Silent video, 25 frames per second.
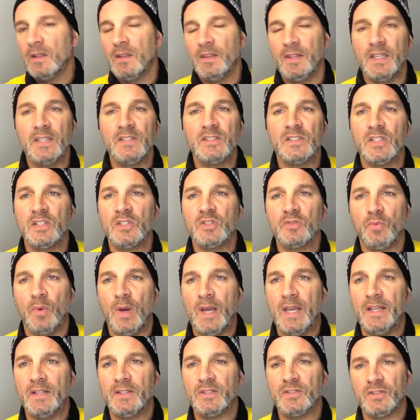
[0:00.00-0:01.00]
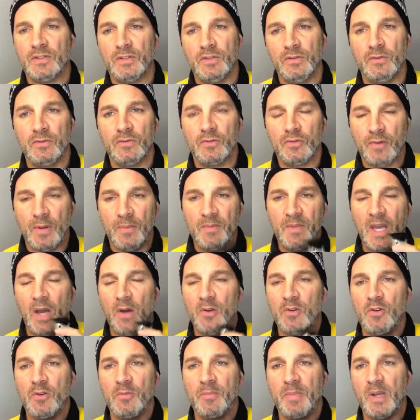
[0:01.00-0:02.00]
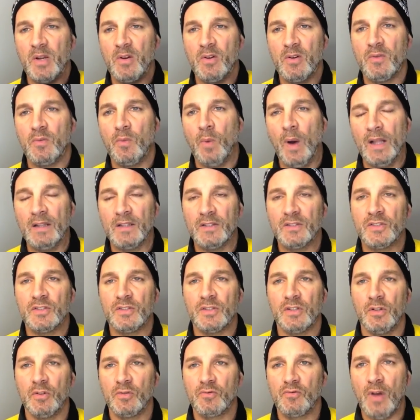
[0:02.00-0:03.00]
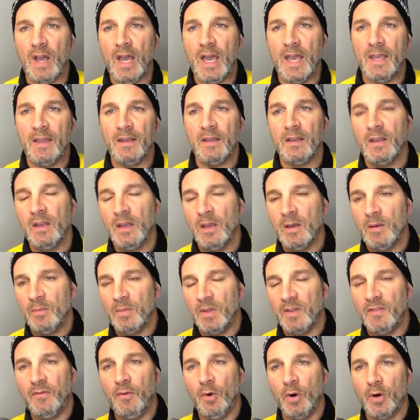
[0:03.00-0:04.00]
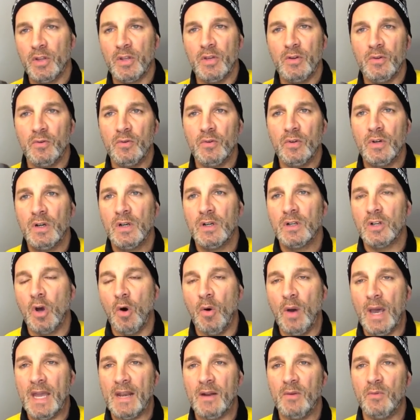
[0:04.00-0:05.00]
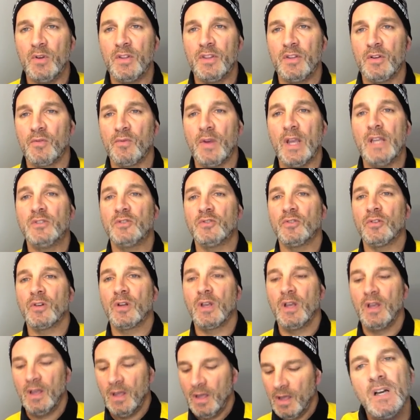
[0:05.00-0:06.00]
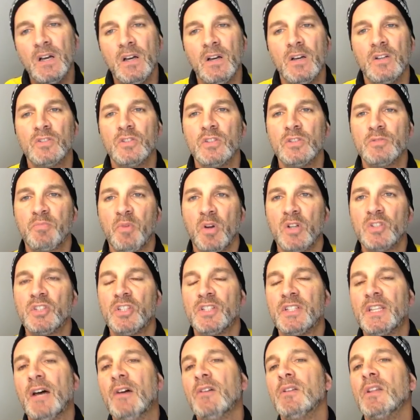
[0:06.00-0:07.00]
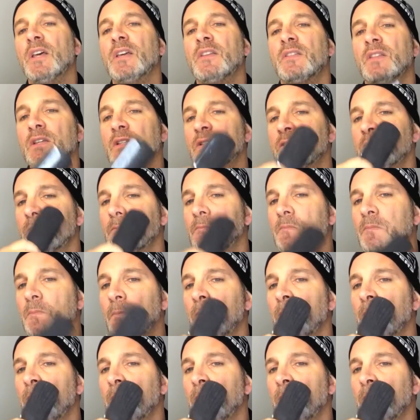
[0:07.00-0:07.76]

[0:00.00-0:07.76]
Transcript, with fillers: The easiest way is to trim down your beard while it's still dry before you go at it with your razor. Just brush it down like this.